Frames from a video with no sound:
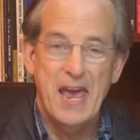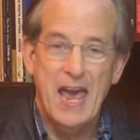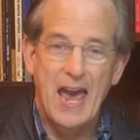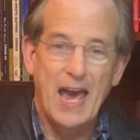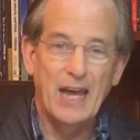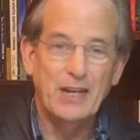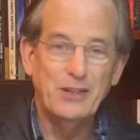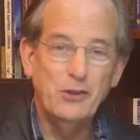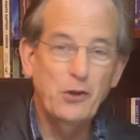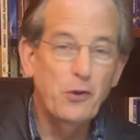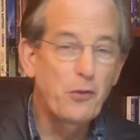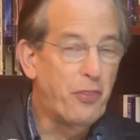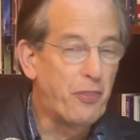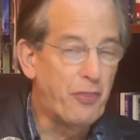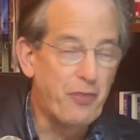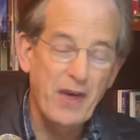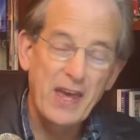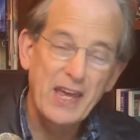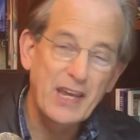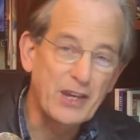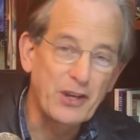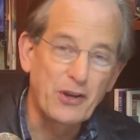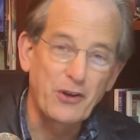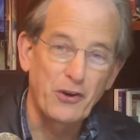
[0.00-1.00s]
And you
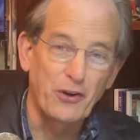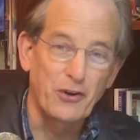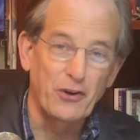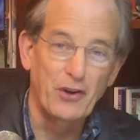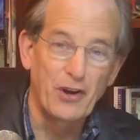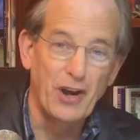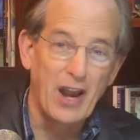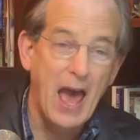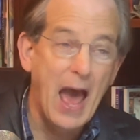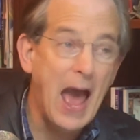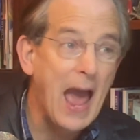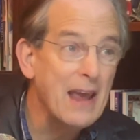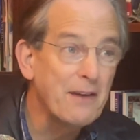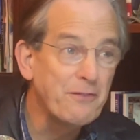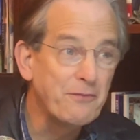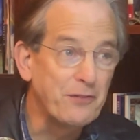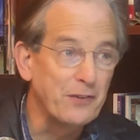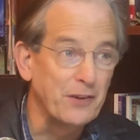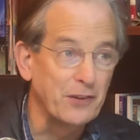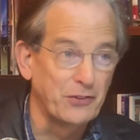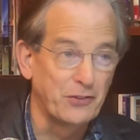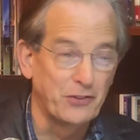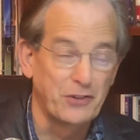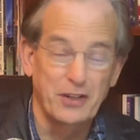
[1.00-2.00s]
think your life
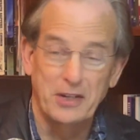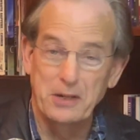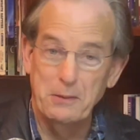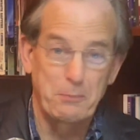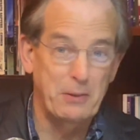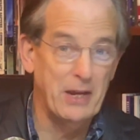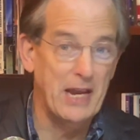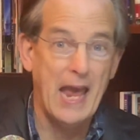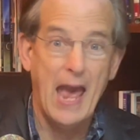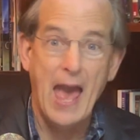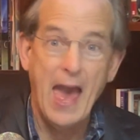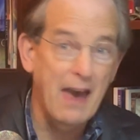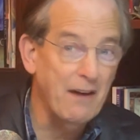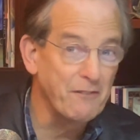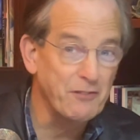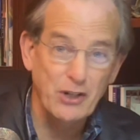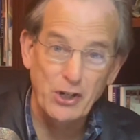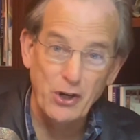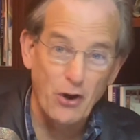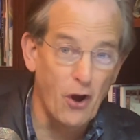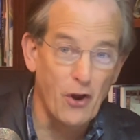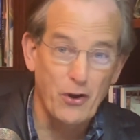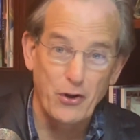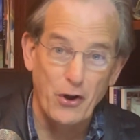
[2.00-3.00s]
is going to be
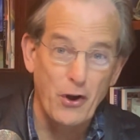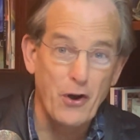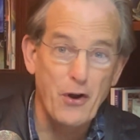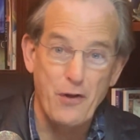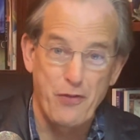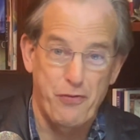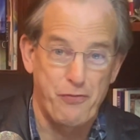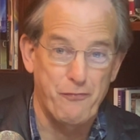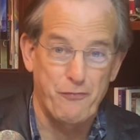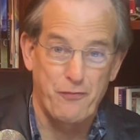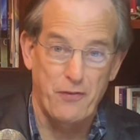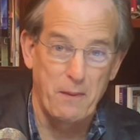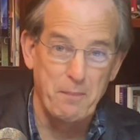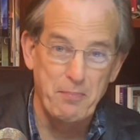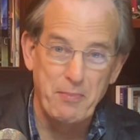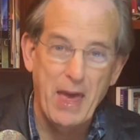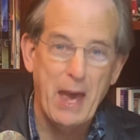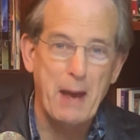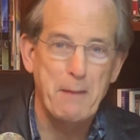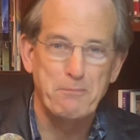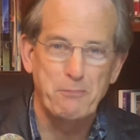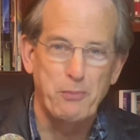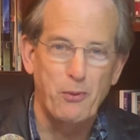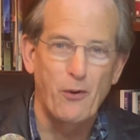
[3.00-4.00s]
heaven on earth from
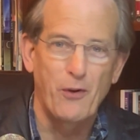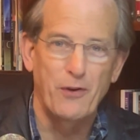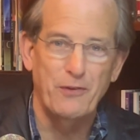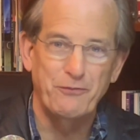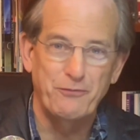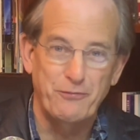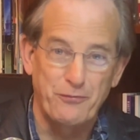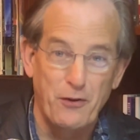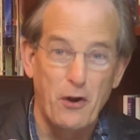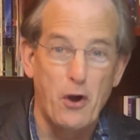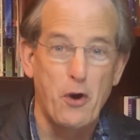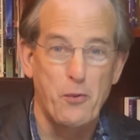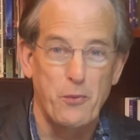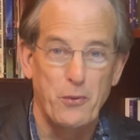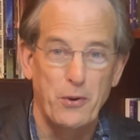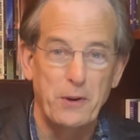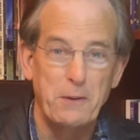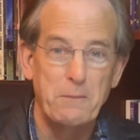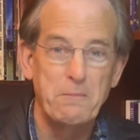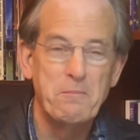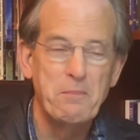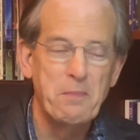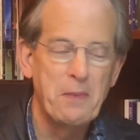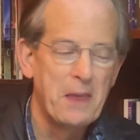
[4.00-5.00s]
that point
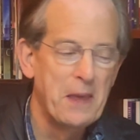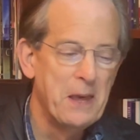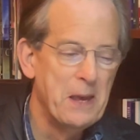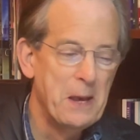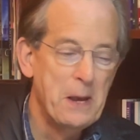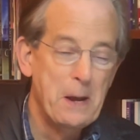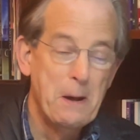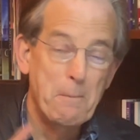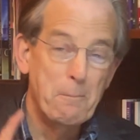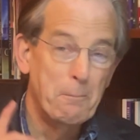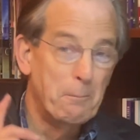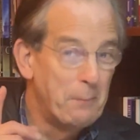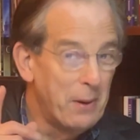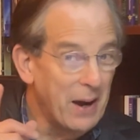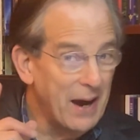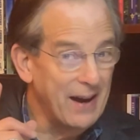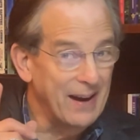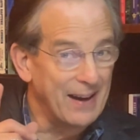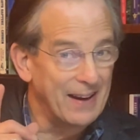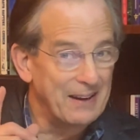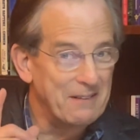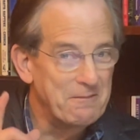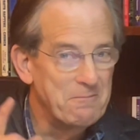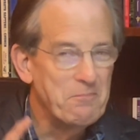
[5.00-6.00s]
forward.
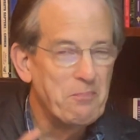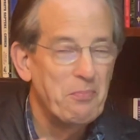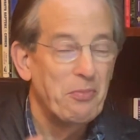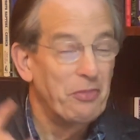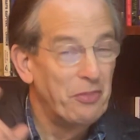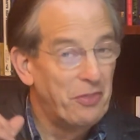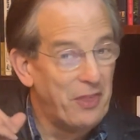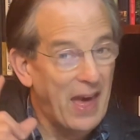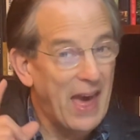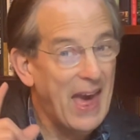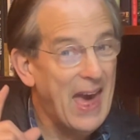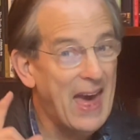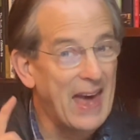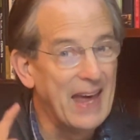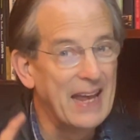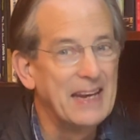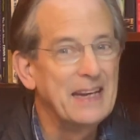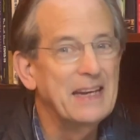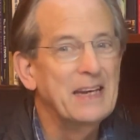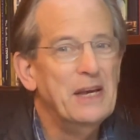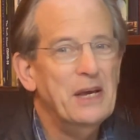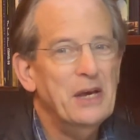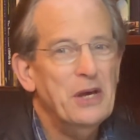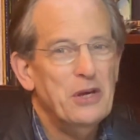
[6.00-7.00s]
But
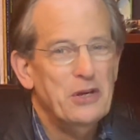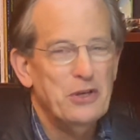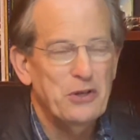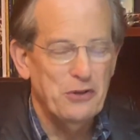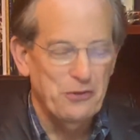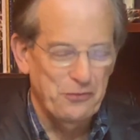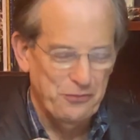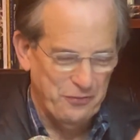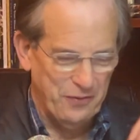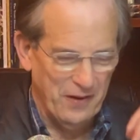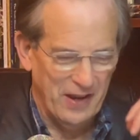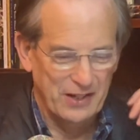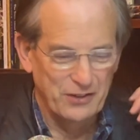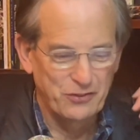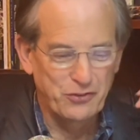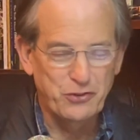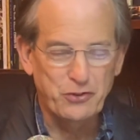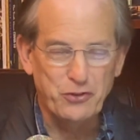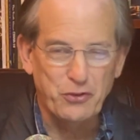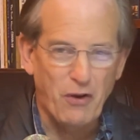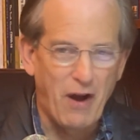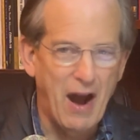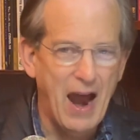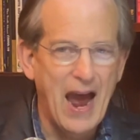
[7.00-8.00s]
then you face
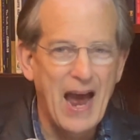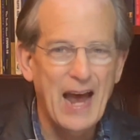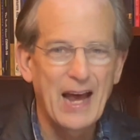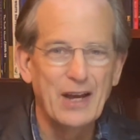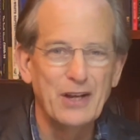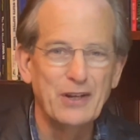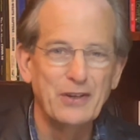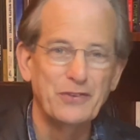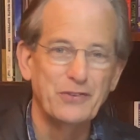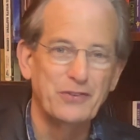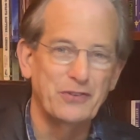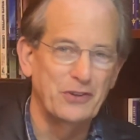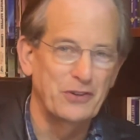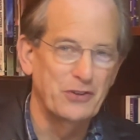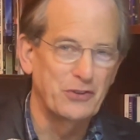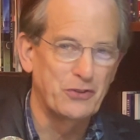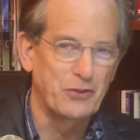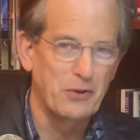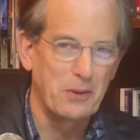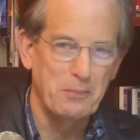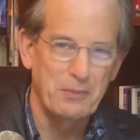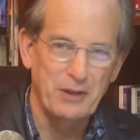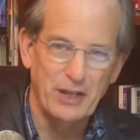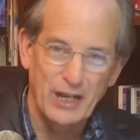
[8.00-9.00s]
trials and
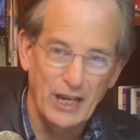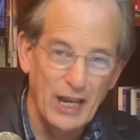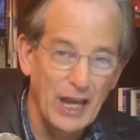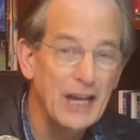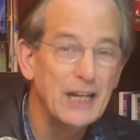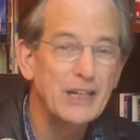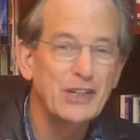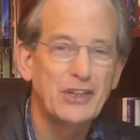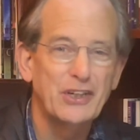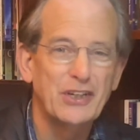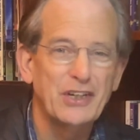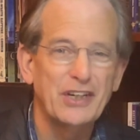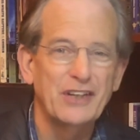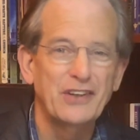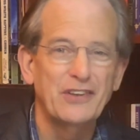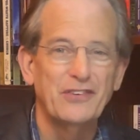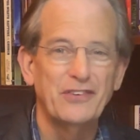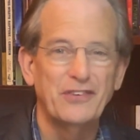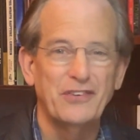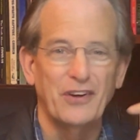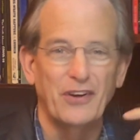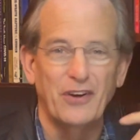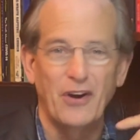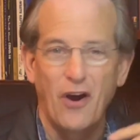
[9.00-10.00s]

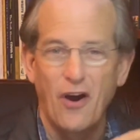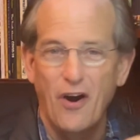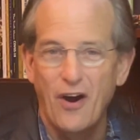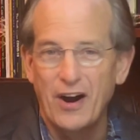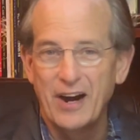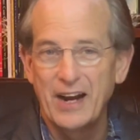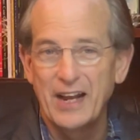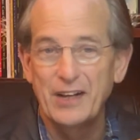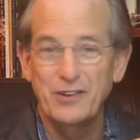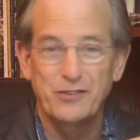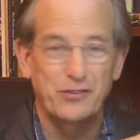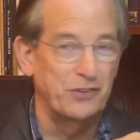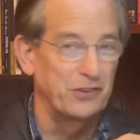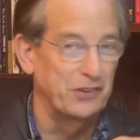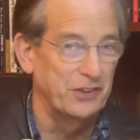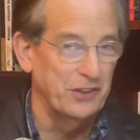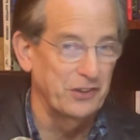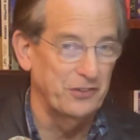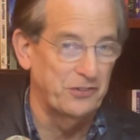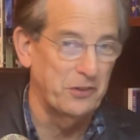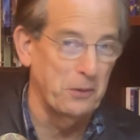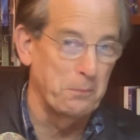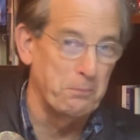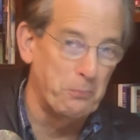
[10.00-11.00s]
tribulations and heartaches and
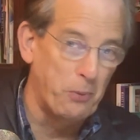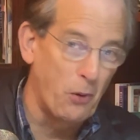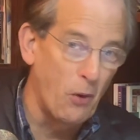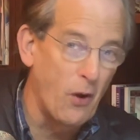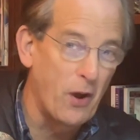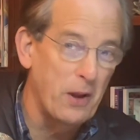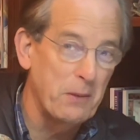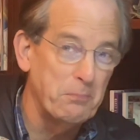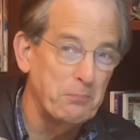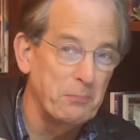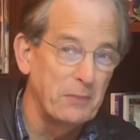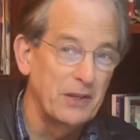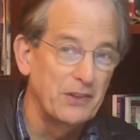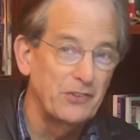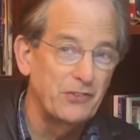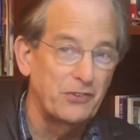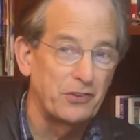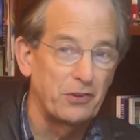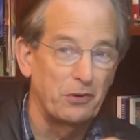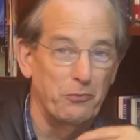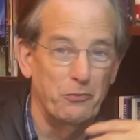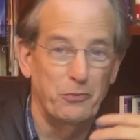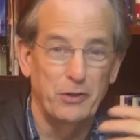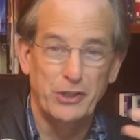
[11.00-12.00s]

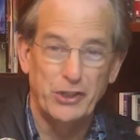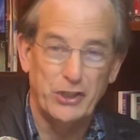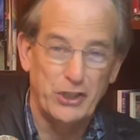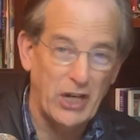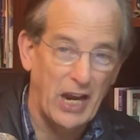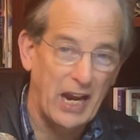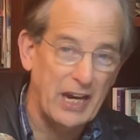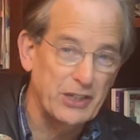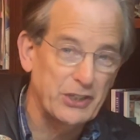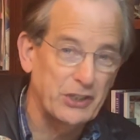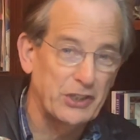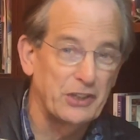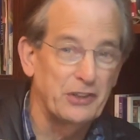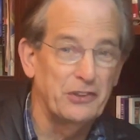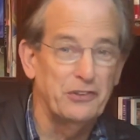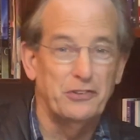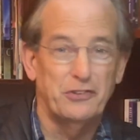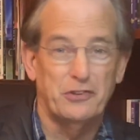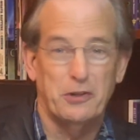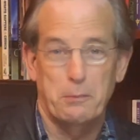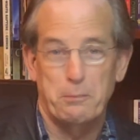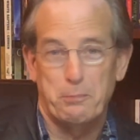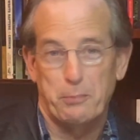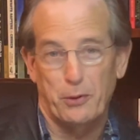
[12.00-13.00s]
disappointments and
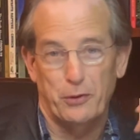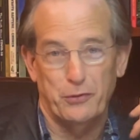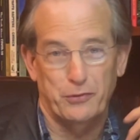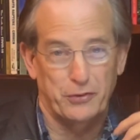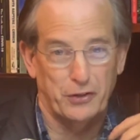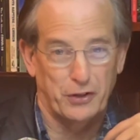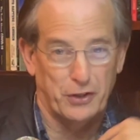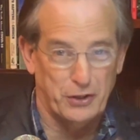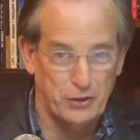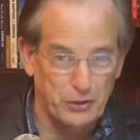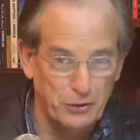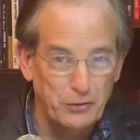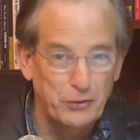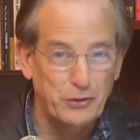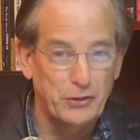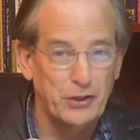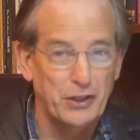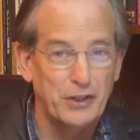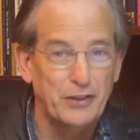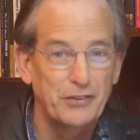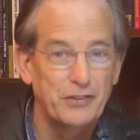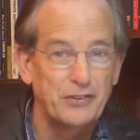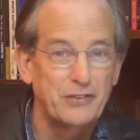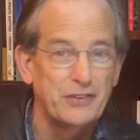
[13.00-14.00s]
rejections and
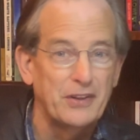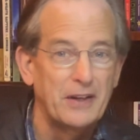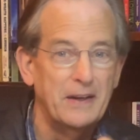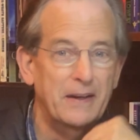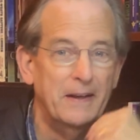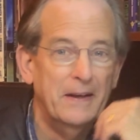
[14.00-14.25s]
persecutions.